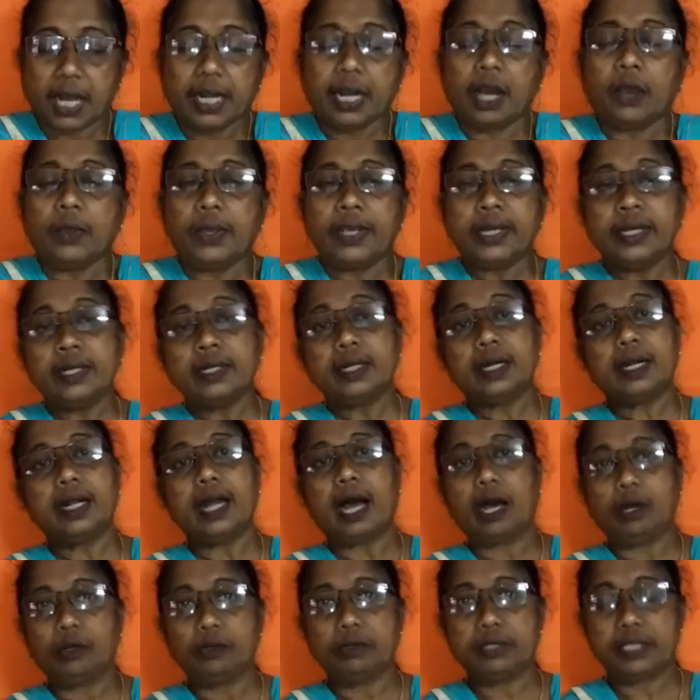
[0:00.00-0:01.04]
Now, in
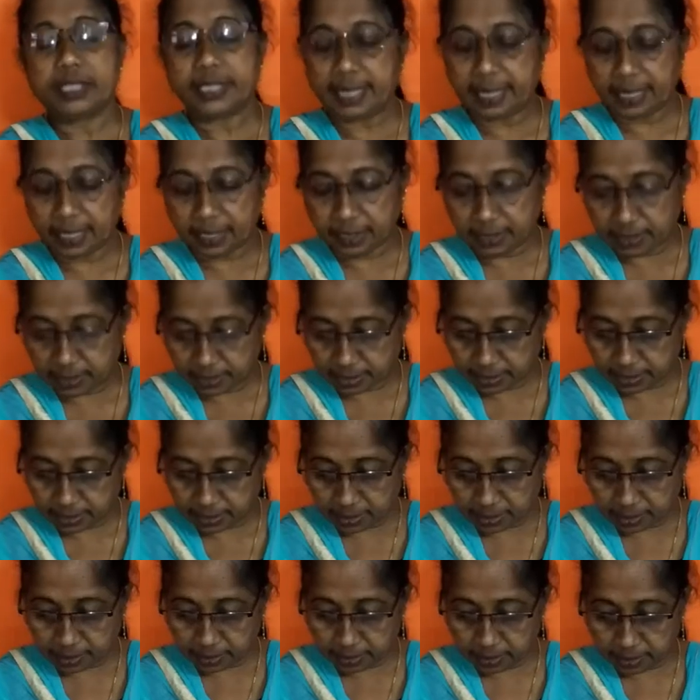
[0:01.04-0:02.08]
clouds, there
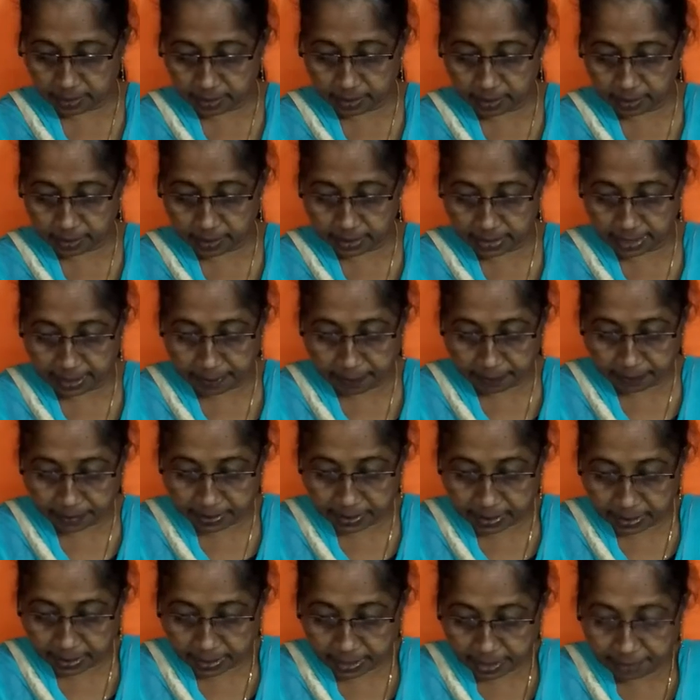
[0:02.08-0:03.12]
are
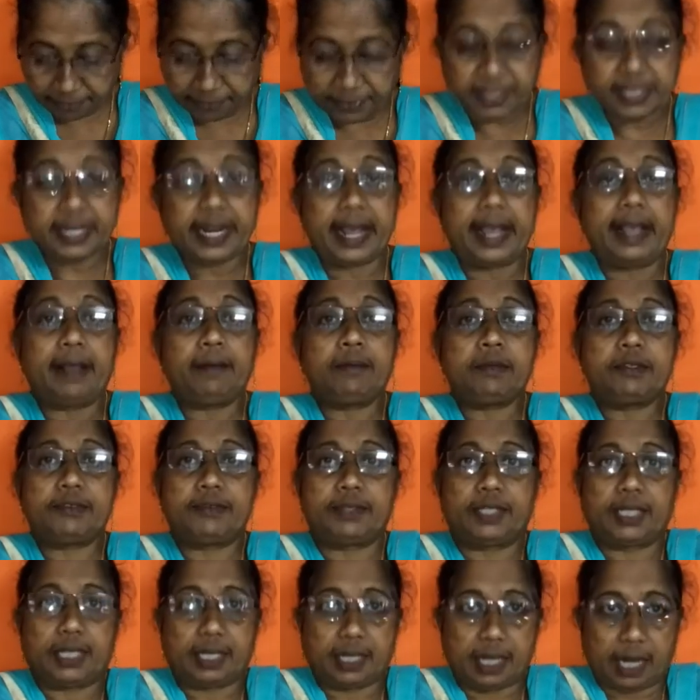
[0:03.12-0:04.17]
some different names for
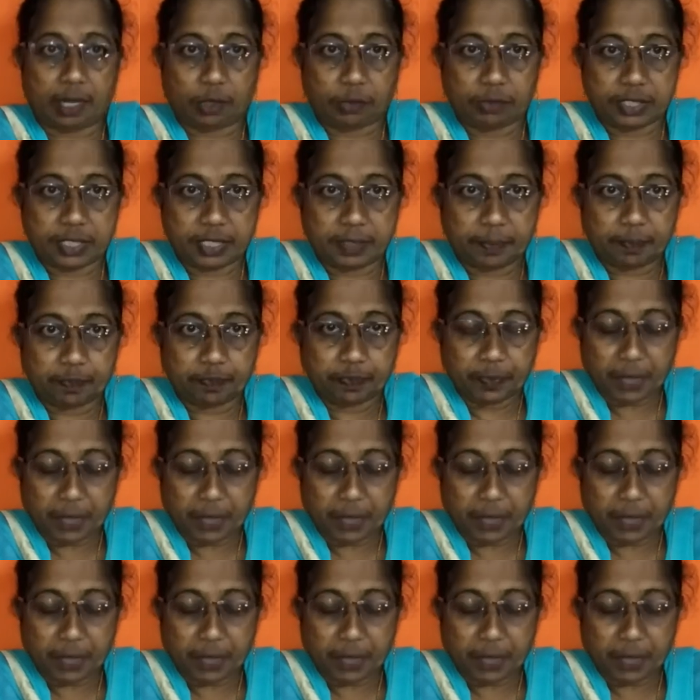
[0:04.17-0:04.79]
the clouds.